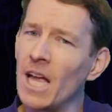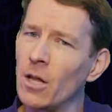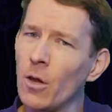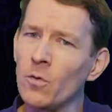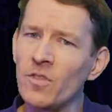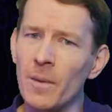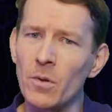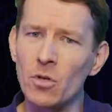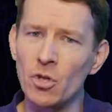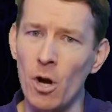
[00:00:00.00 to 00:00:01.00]
a
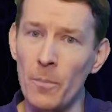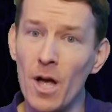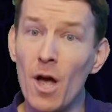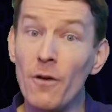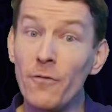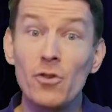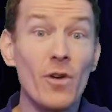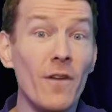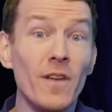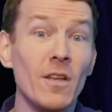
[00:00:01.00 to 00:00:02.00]
closed-up shop. Foot
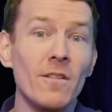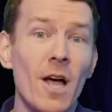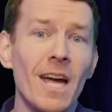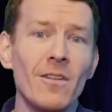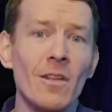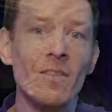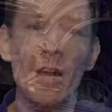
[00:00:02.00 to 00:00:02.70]
traffic is light in this